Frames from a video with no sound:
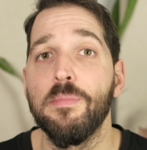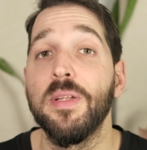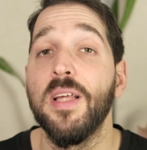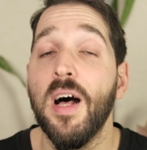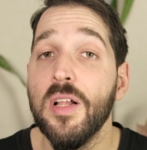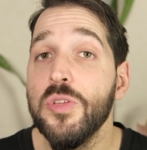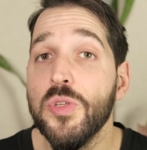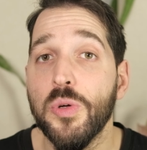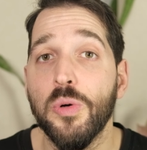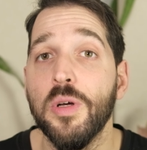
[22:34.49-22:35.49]
but
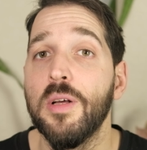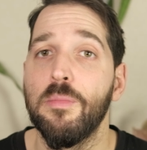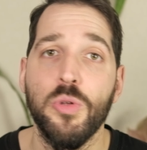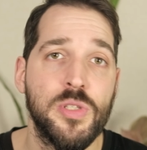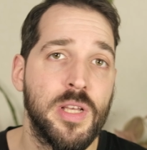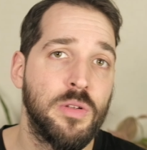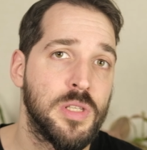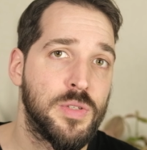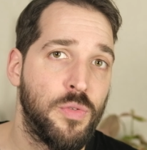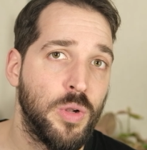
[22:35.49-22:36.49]
also Bluesound
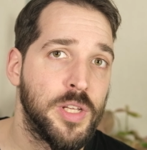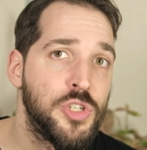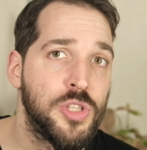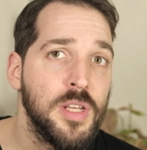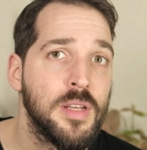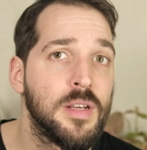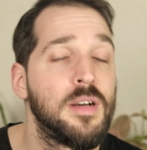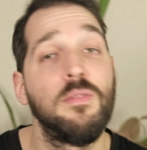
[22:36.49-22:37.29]
is Full HD,